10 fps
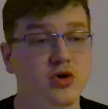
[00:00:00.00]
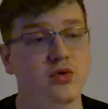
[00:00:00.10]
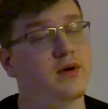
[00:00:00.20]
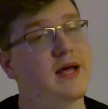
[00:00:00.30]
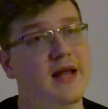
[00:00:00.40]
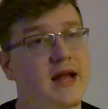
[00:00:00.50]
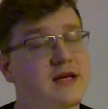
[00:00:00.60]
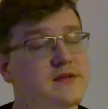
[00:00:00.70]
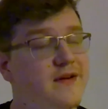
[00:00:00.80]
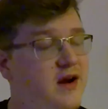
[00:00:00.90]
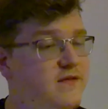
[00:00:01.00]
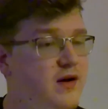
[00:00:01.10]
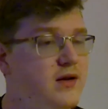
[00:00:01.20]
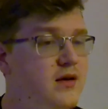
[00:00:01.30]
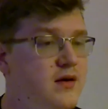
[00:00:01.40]
true. it, it is very
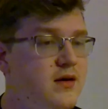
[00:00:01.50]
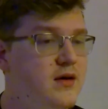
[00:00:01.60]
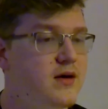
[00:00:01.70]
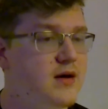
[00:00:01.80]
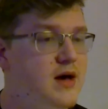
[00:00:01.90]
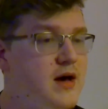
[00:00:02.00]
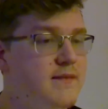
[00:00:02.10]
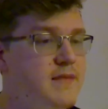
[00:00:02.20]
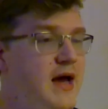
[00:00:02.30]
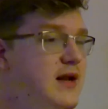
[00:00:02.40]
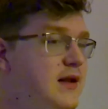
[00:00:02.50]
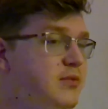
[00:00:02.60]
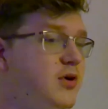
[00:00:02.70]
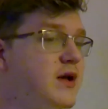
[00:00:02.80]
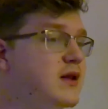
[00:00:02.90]
fun. Um, I ended
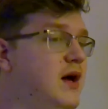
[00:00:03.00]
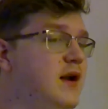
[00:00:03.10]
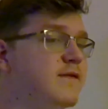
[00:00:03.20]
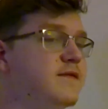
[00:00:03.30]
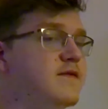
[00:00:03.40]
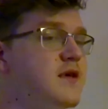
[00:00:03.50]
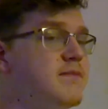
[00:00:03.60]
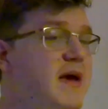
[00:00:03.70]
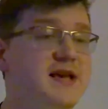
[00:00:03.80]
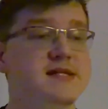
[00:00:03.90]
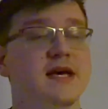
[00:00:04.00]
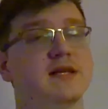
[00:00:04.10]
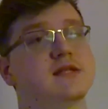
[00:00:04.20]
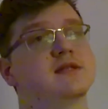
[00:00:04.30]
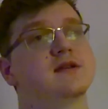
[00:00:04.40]
up learning a lot of the
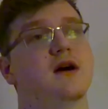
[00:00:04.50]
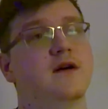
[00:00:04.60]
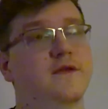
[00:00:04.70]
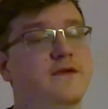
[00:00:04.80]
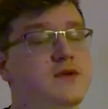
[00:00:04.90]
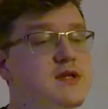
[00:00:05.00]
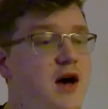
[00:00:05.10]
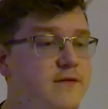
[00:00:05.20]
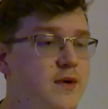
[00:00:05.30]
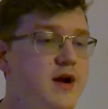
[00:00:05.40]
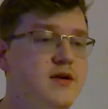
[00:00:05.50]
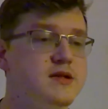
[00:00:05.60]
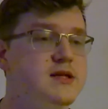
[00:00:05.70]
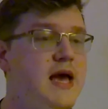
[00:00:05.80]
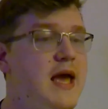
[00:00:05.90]
basics of a few
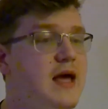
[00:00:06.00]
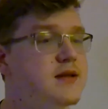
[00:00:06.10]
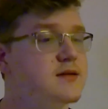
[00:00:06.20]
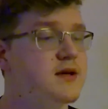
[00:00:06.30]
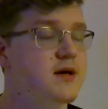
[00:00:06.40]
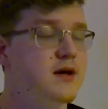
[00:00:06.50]
softwares, and